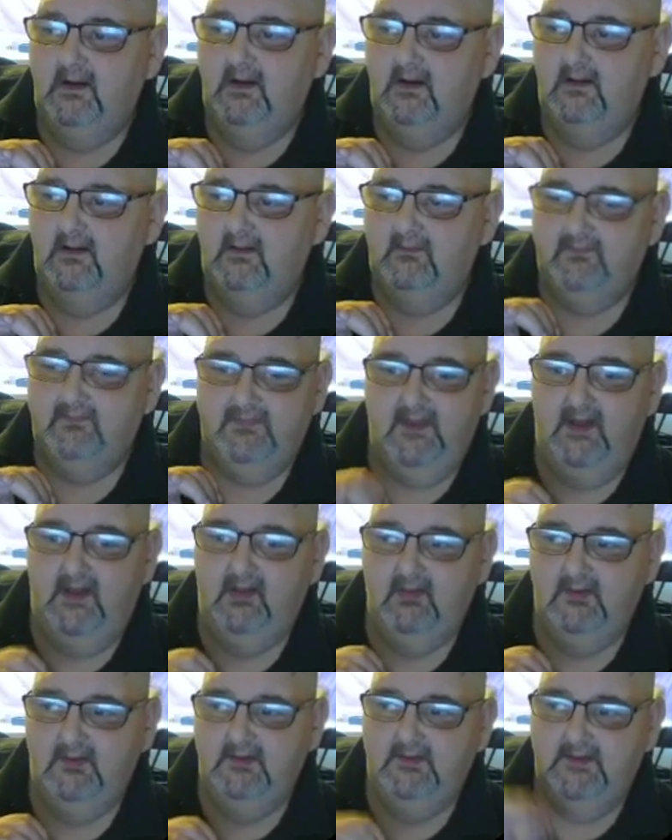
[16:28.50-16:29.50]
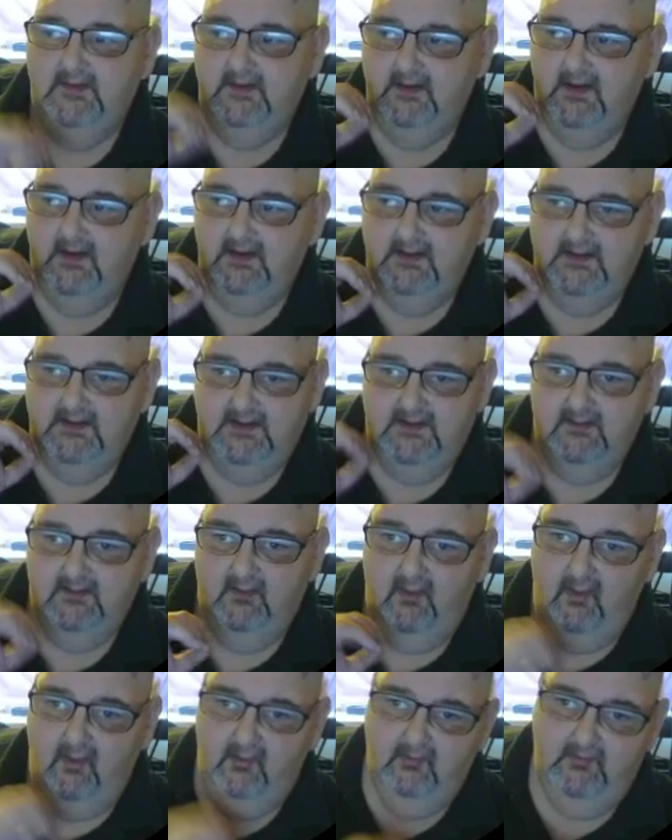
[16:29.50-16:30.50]
salad in a
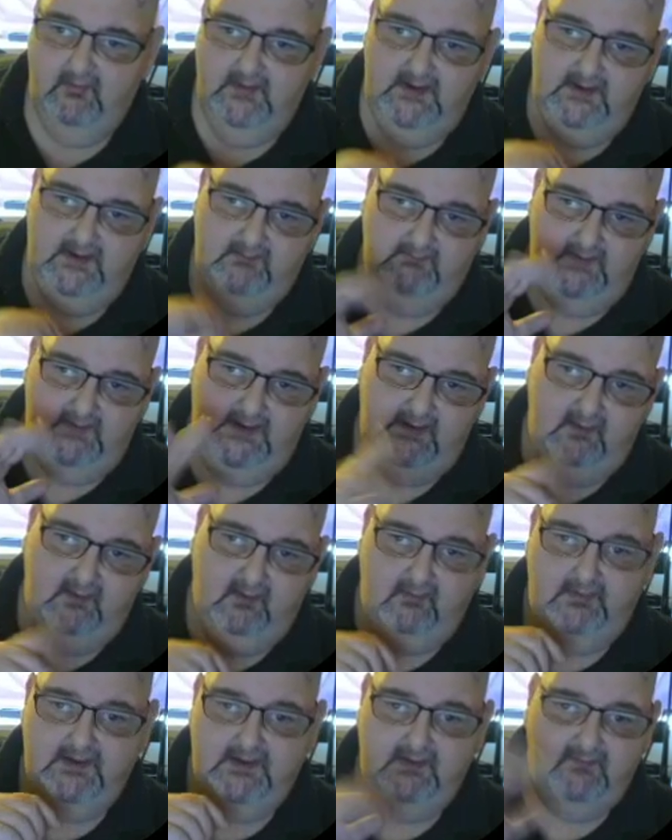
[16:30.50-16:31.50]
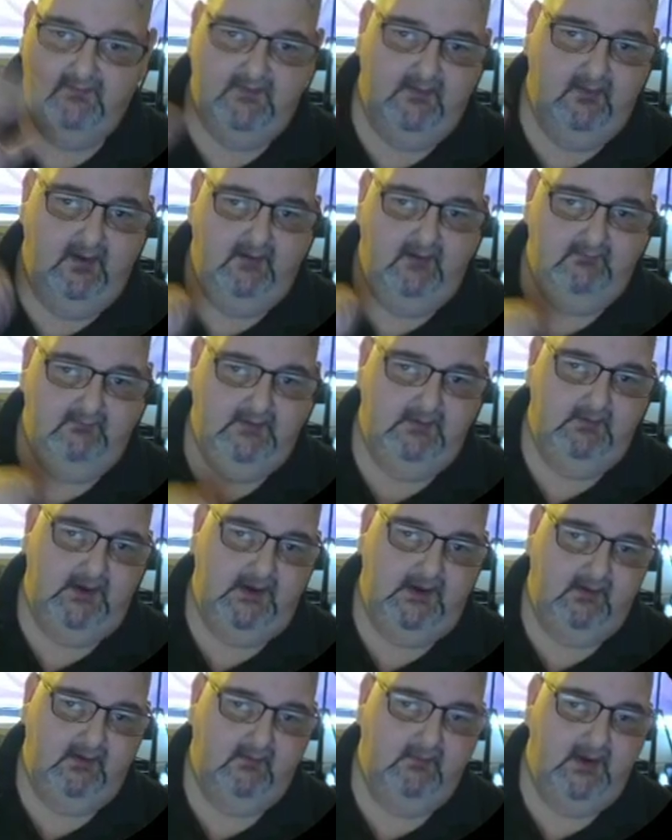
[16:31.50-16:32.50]
homemade mayo, because I don't have any
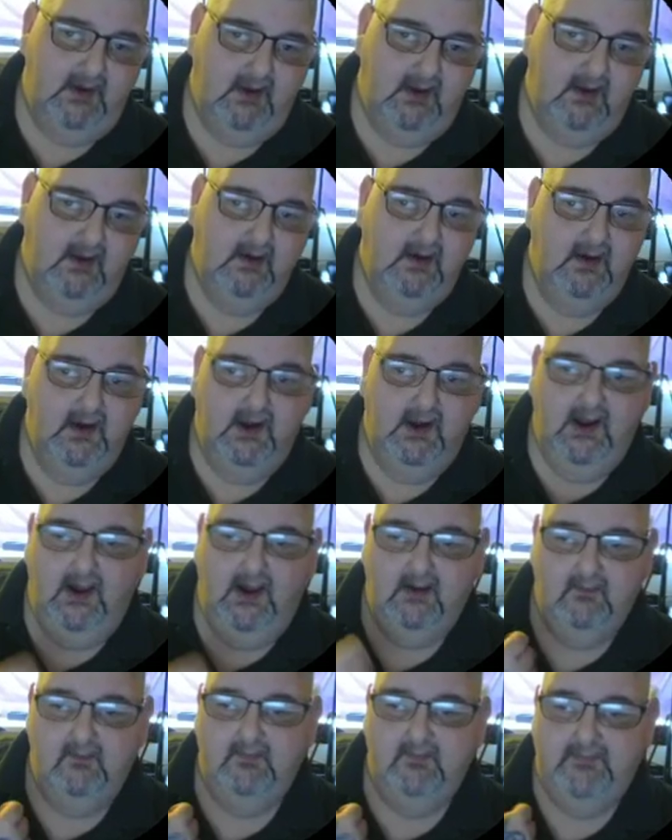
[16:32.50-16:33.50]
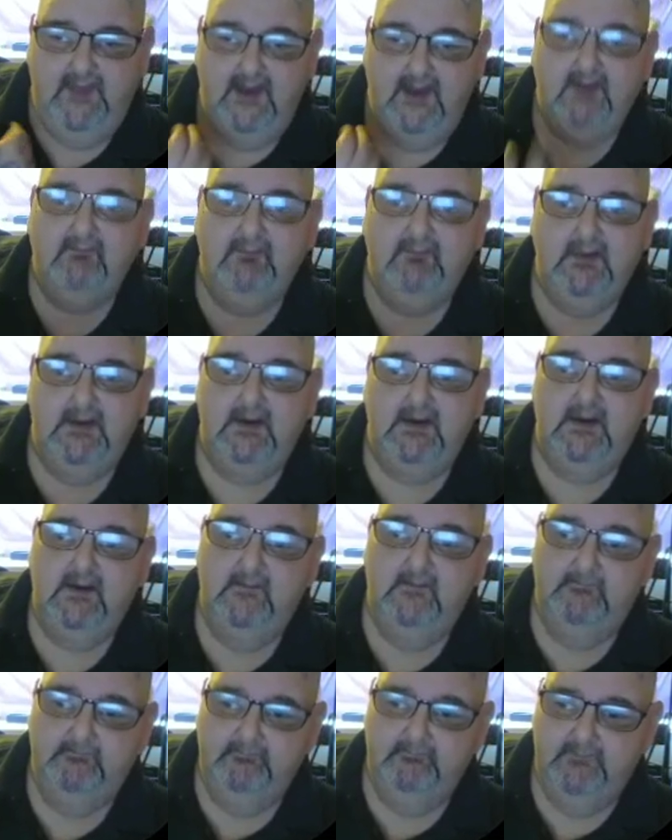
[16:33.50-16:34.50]
mayo. But thankfully,
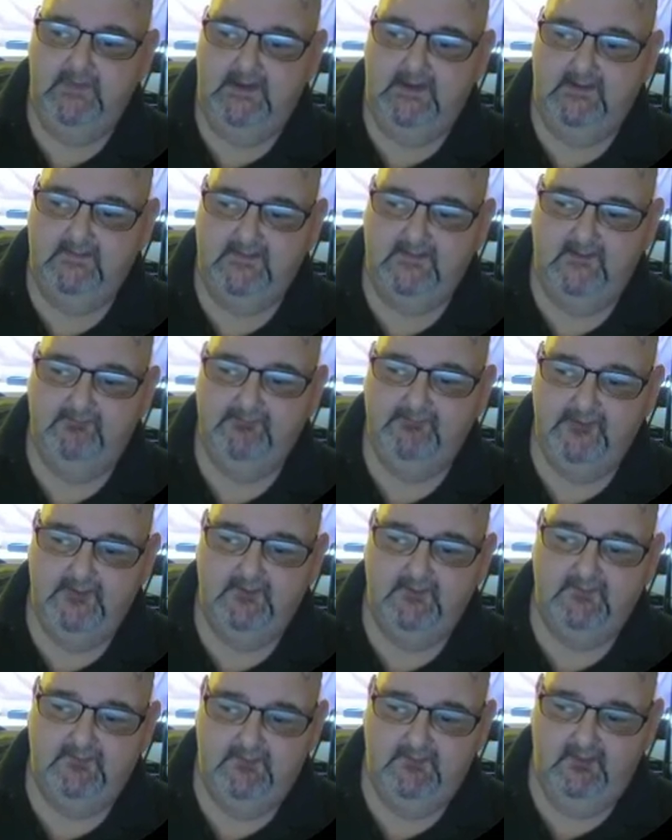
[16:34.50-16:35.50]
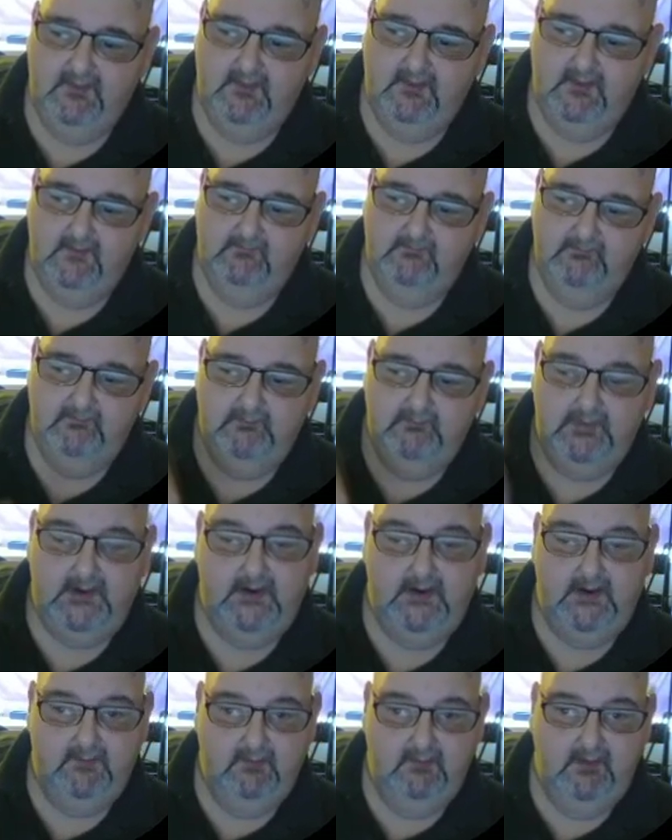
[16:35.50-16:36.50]
except for the sugar, but I
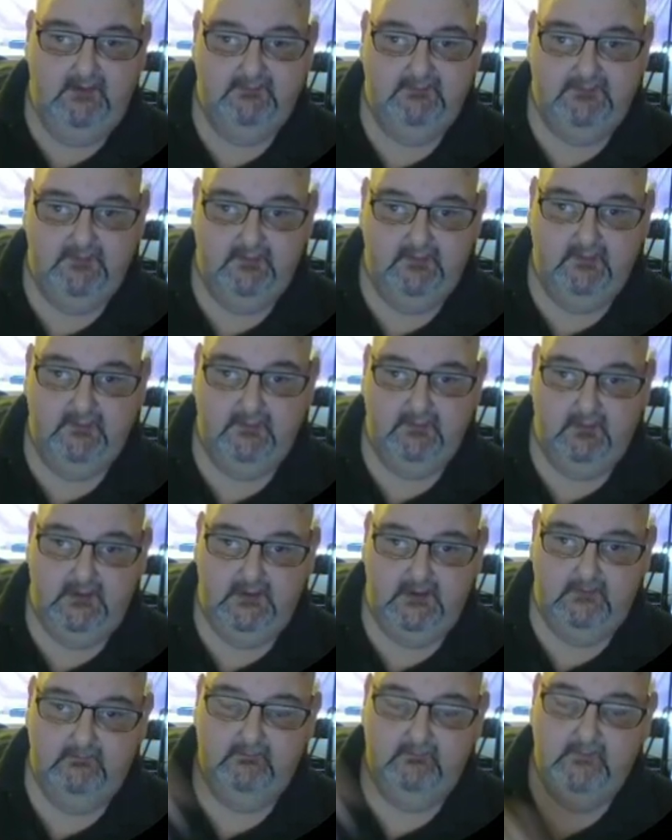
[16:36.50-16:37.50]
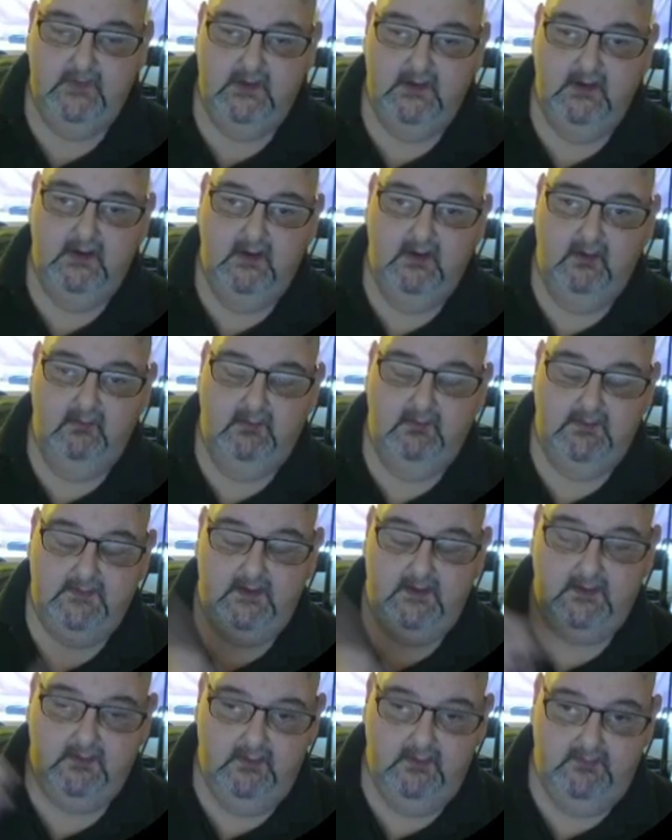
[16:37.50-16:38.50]
do have Sugar Twin, which I
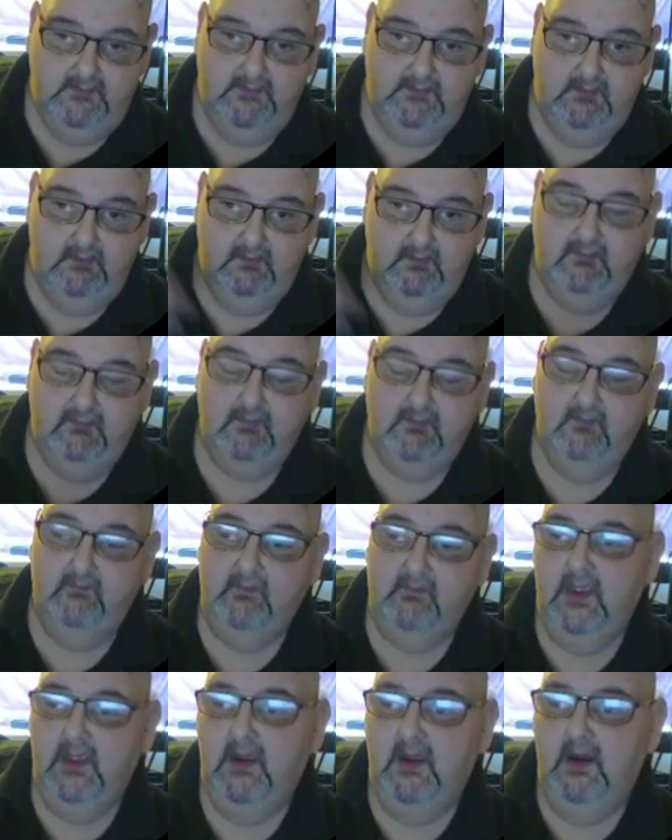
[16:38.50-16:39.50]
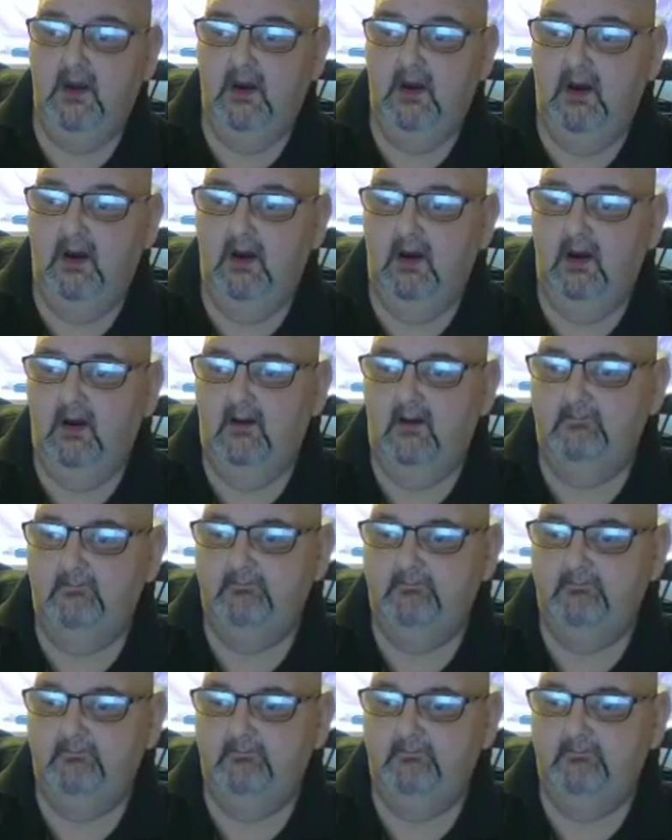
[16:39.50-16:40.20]
could use, I